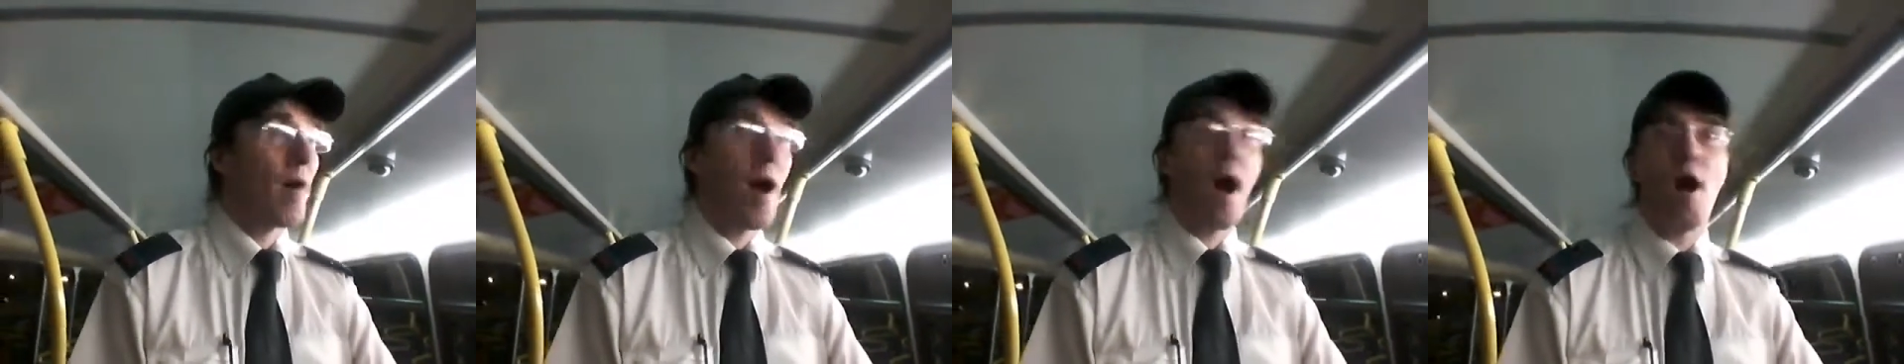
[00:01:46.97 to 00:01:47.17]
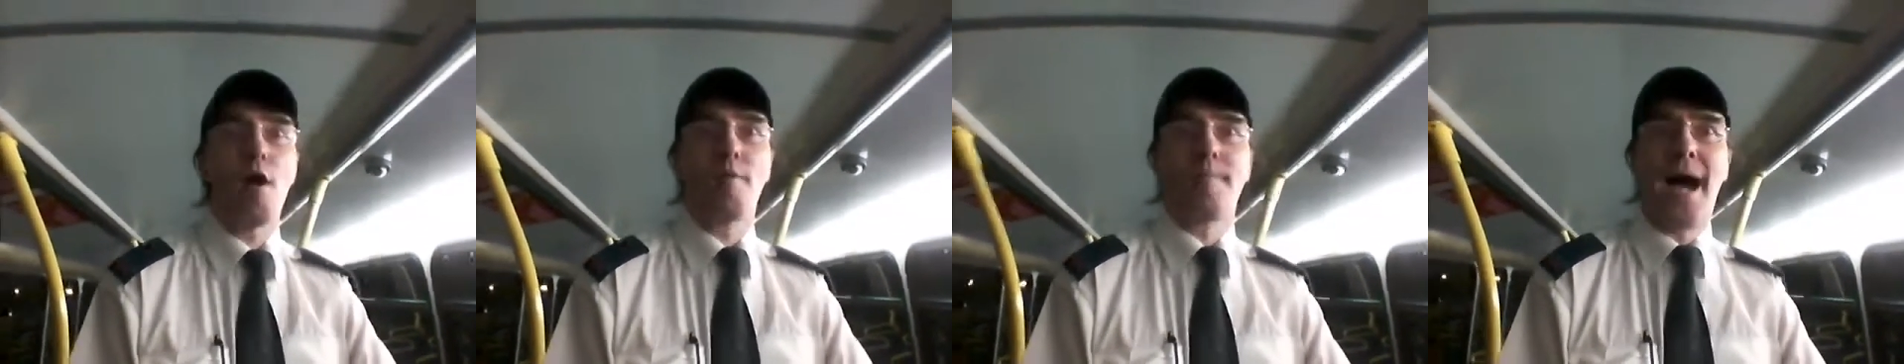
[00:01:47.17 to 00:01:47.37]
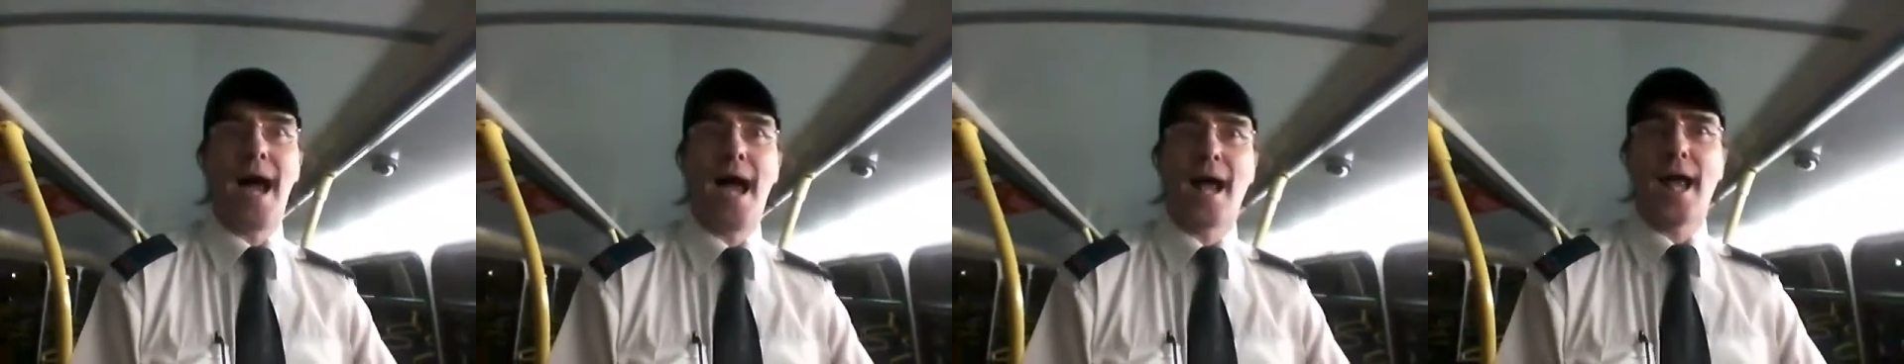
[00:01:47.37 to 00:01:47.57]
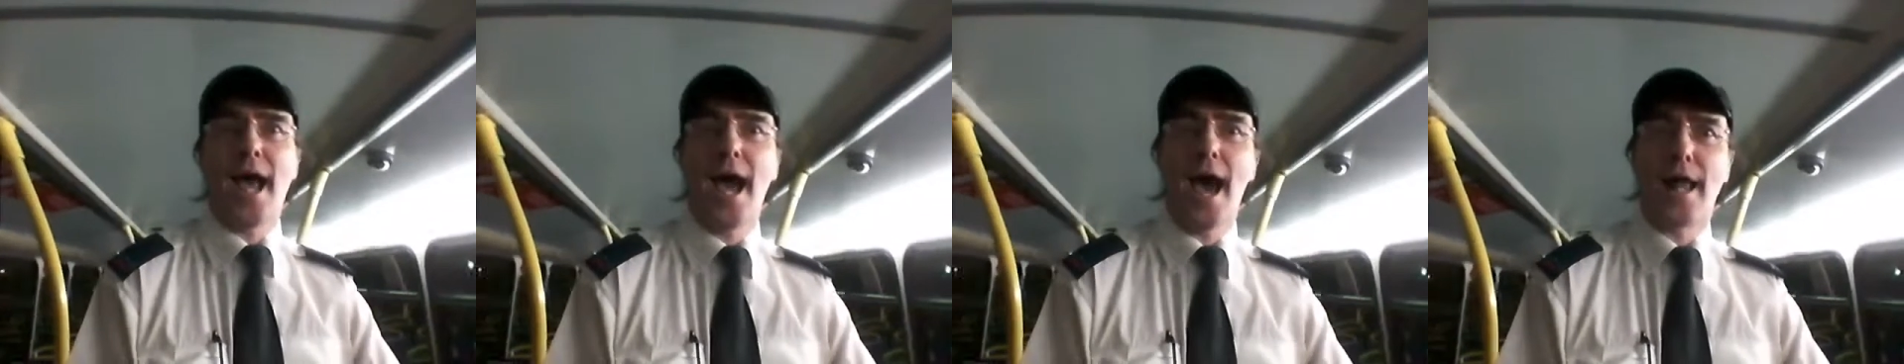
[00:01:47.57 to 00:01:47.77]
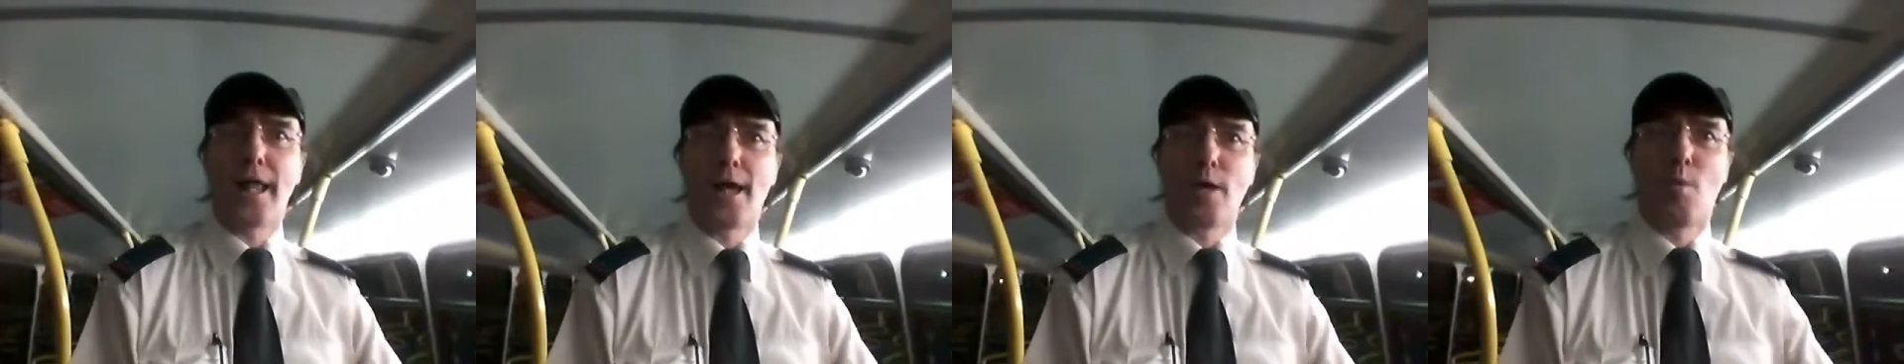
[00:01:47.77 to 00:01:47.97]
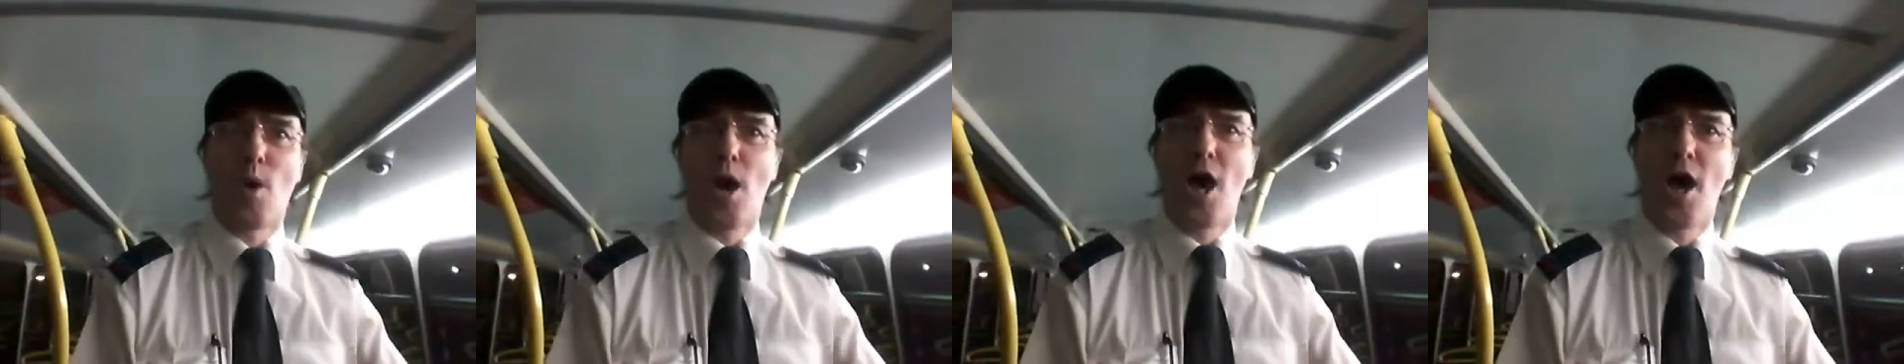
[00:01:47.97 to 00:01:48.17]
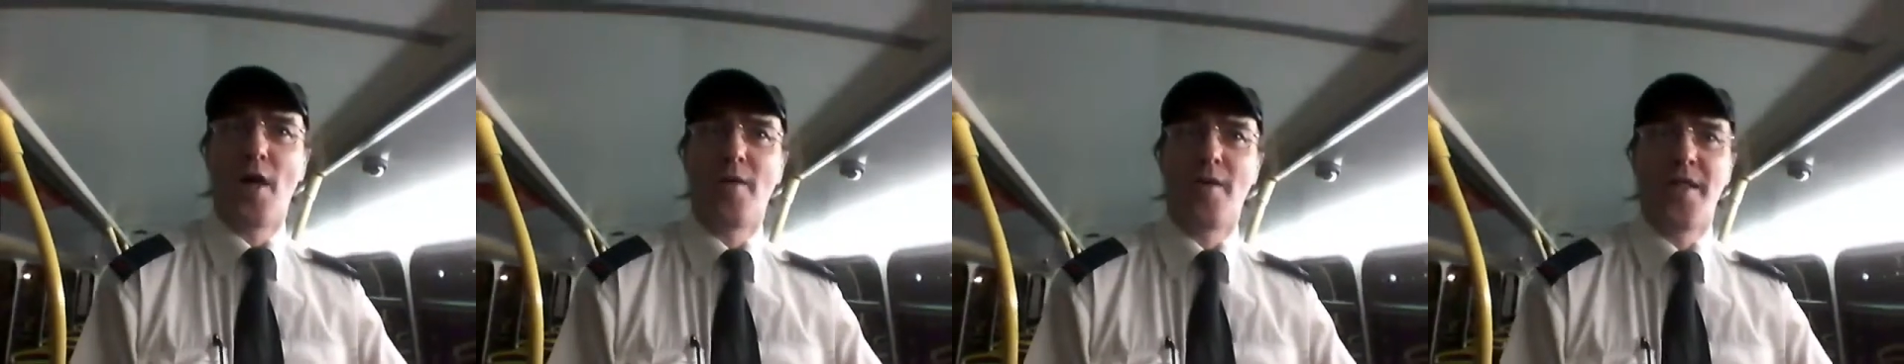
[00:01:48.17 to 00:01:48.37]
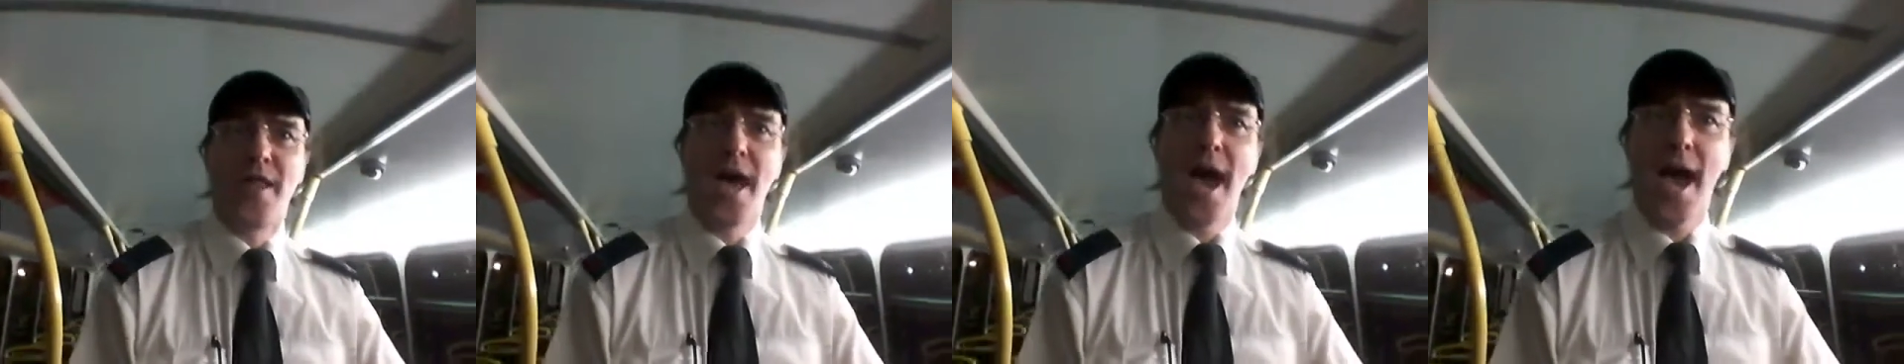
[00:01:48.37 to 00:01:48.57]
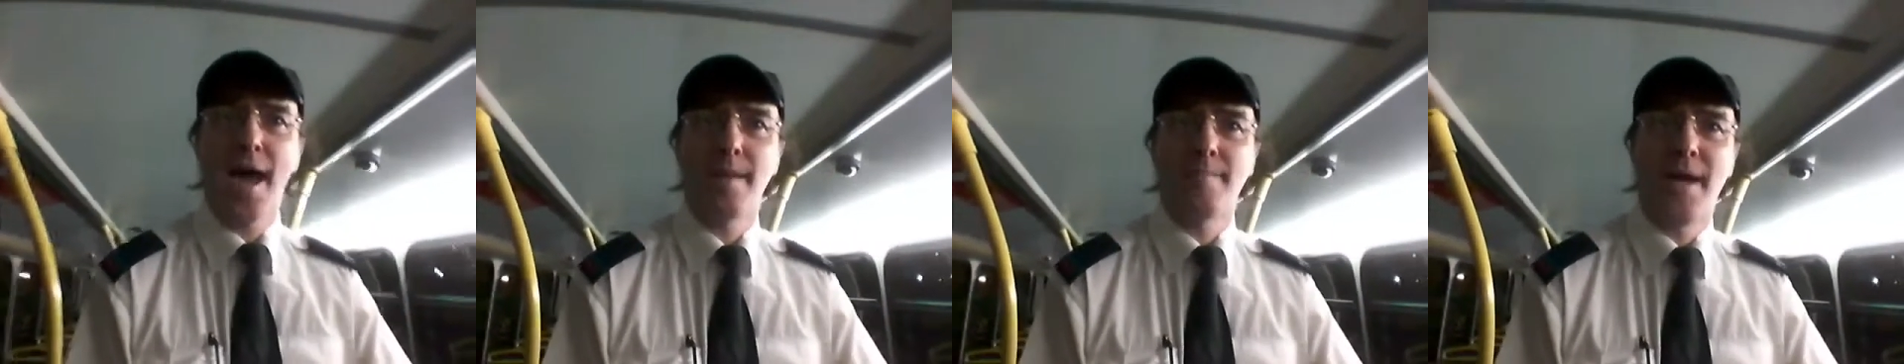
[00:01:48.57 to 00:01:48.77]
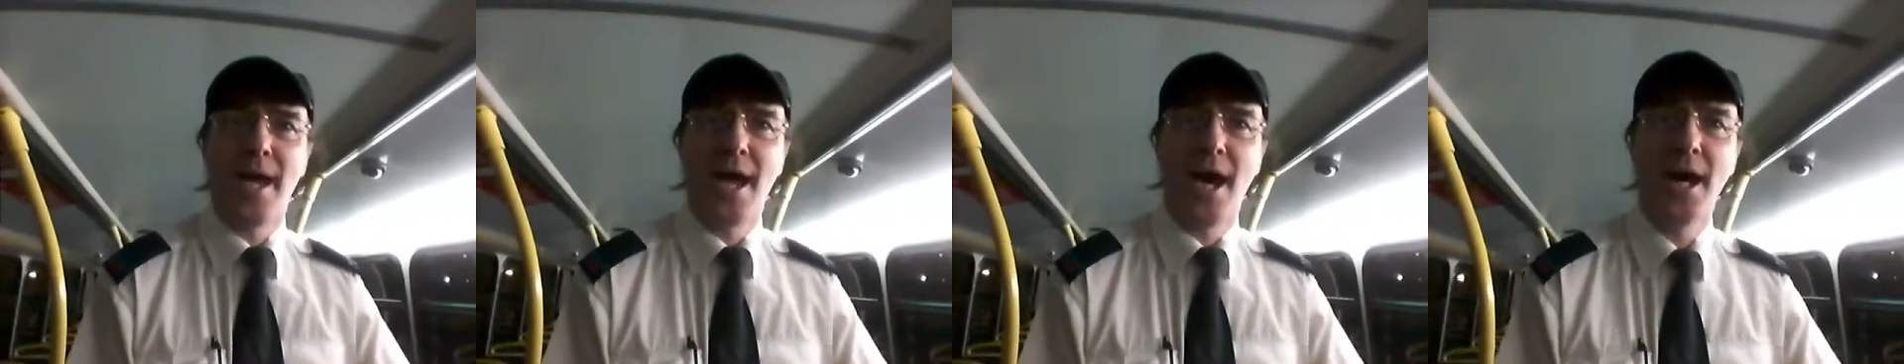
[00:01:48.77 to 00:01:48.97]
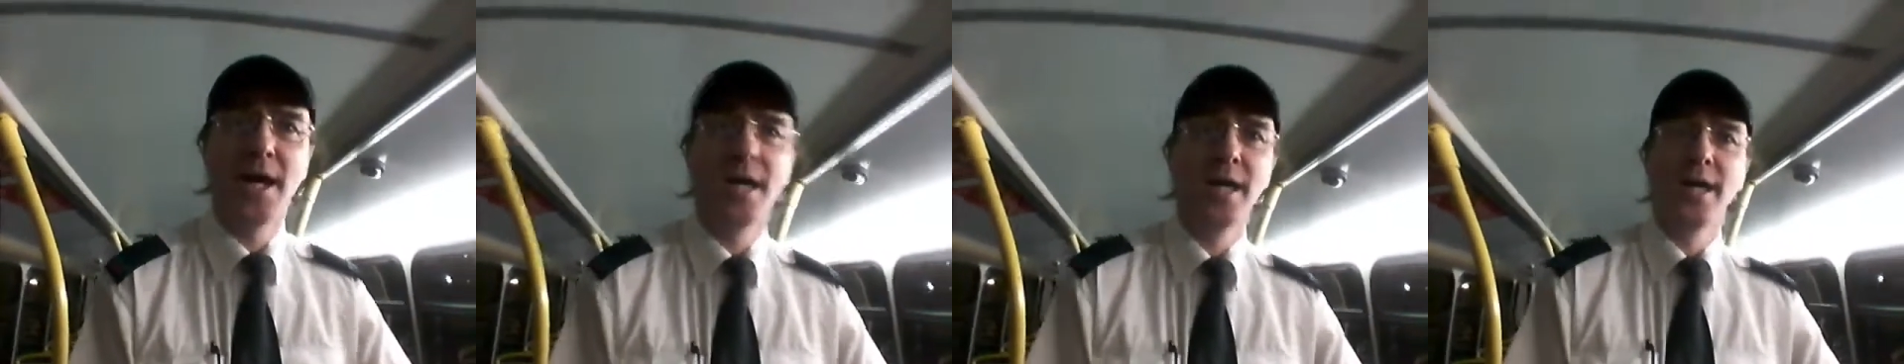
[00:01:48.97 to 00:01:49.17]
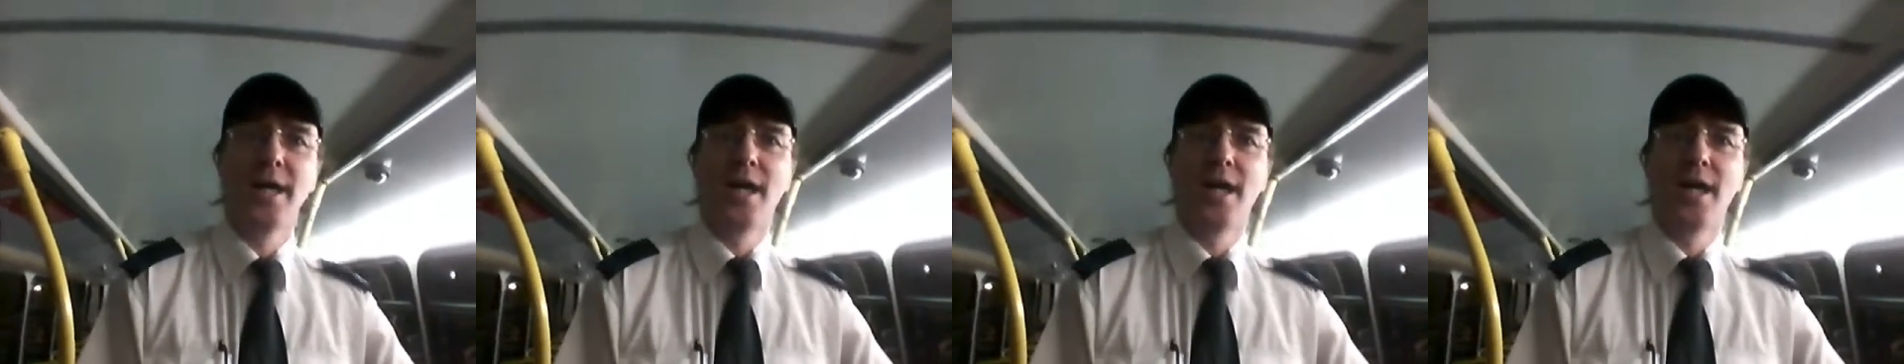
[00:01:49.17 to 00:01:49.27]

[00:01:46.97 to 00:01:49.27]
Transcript: Well, oh my God, it was a nightmare.